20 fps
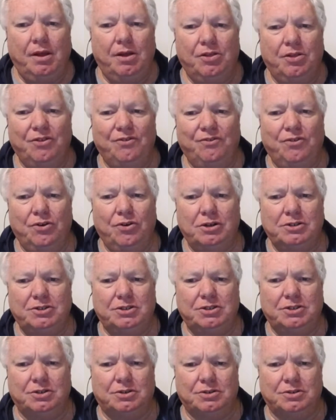The Verge
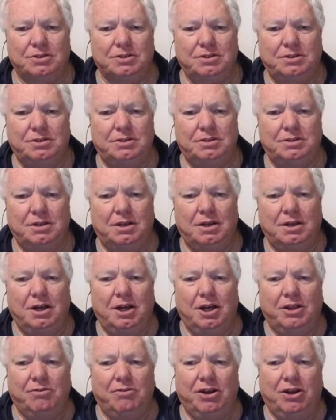tells us
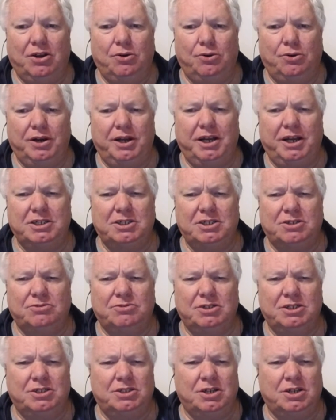Recording
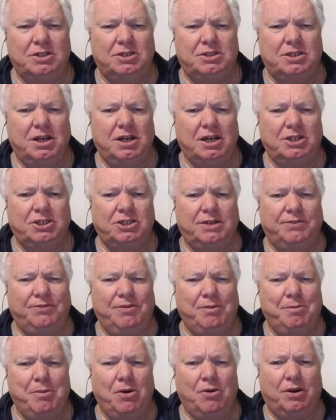Industry Association of
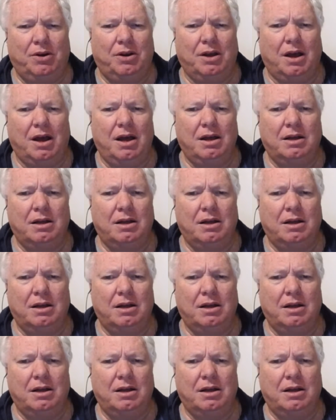America